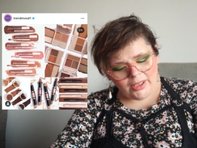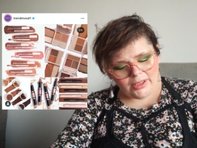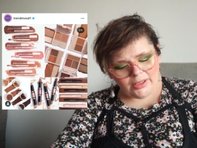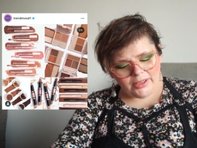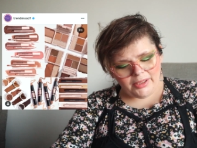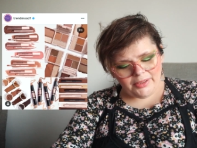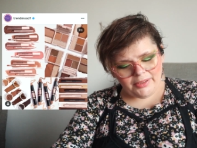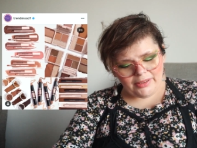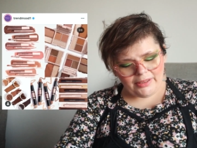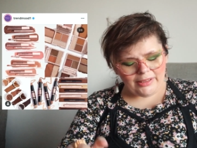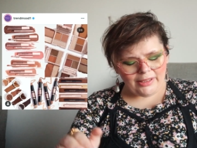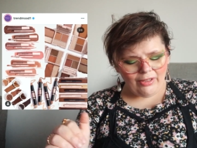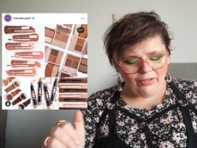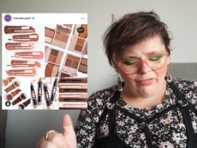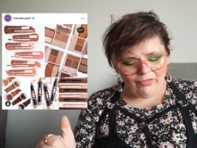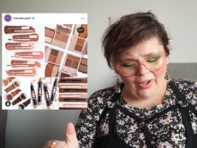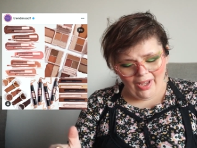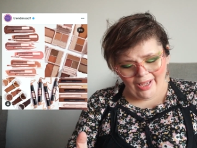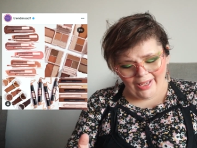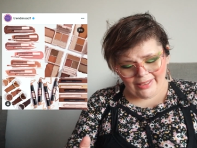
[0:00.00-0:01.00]
There is the
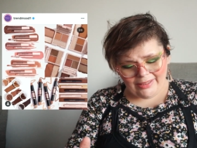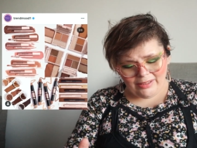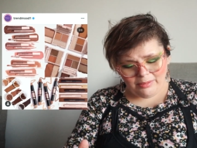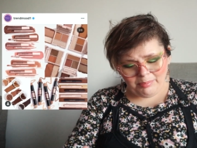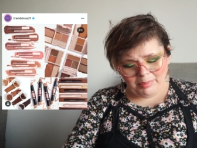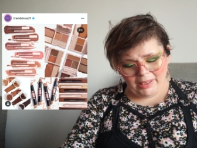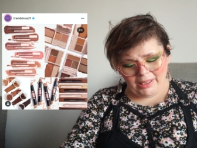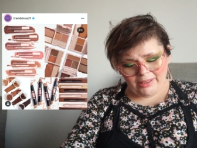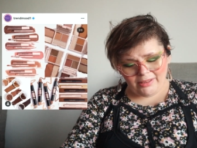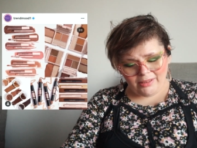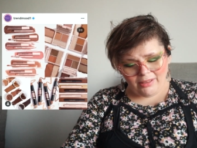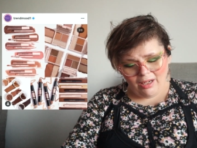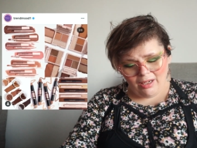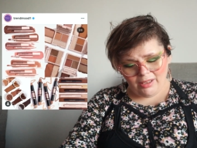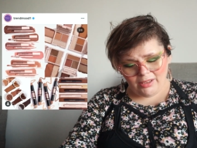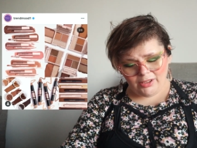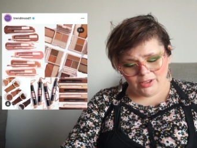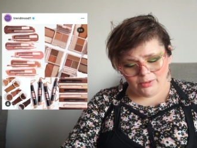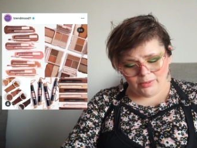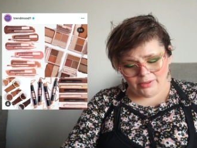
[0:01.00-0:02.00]
Fast Base
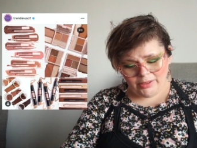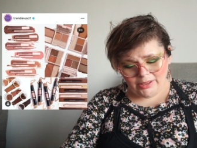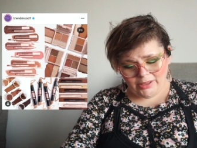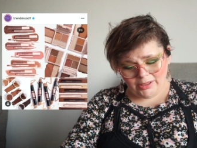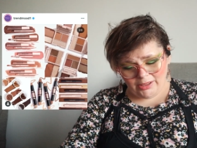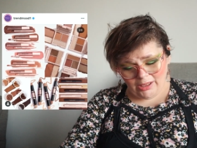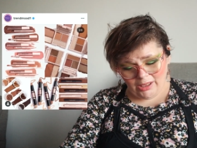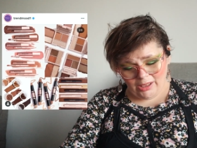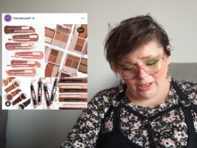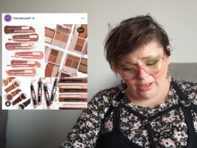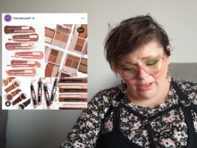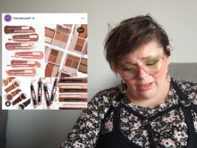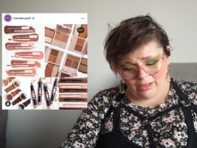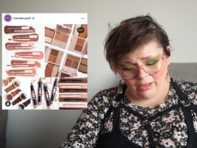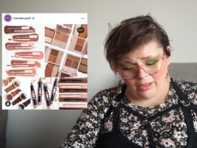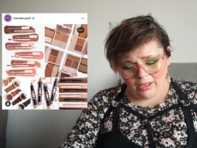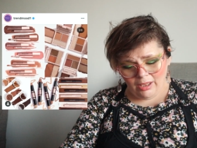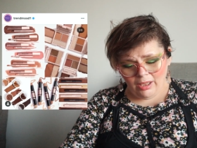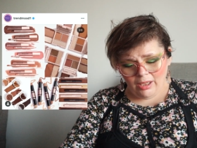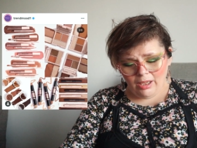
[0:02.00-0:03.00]
Contour Stick
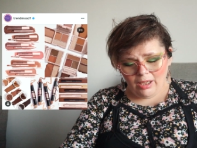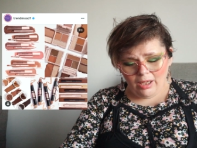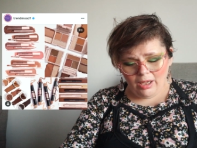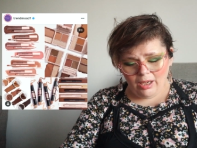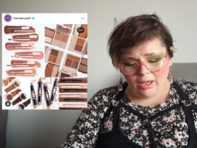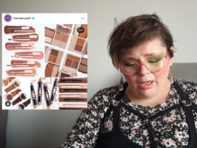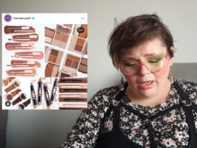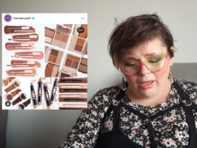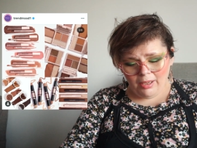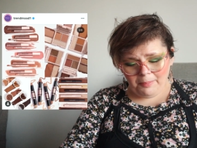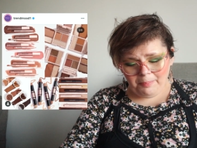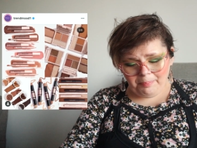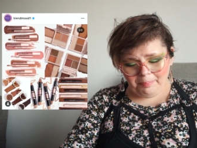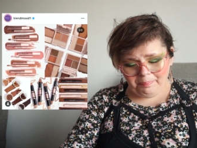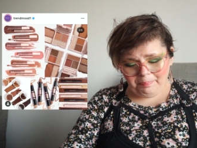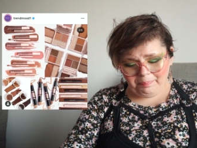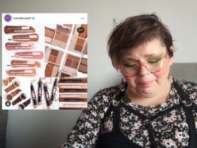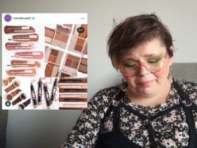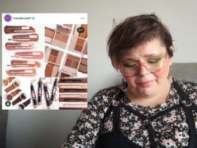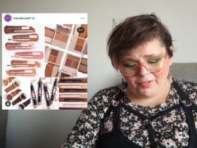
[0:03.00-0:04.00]
um,
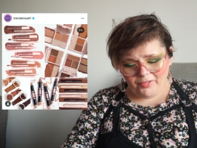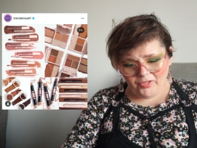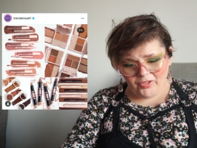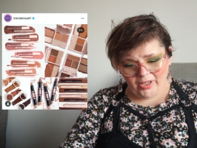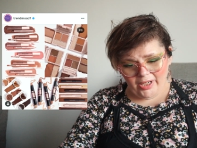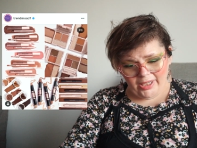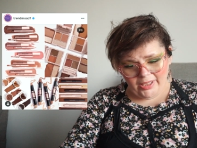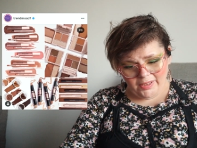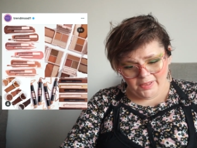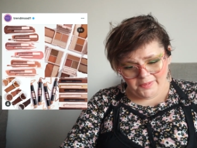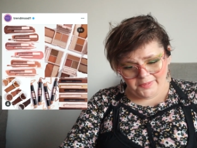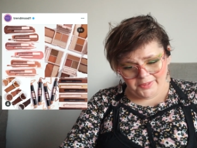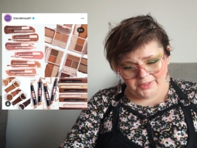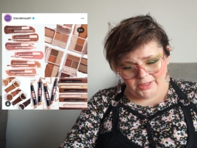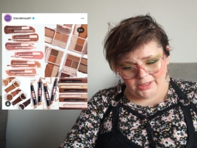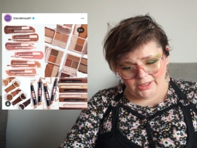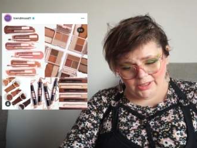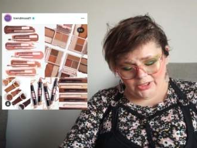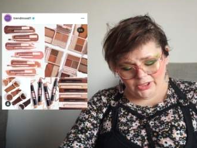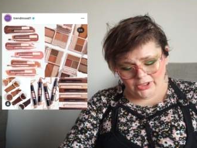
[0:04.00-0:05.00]
for eight dollars
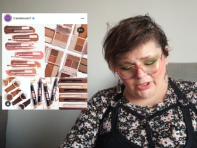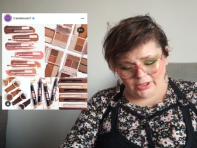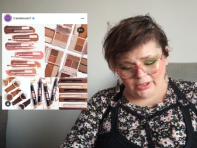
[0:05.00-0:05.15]
each.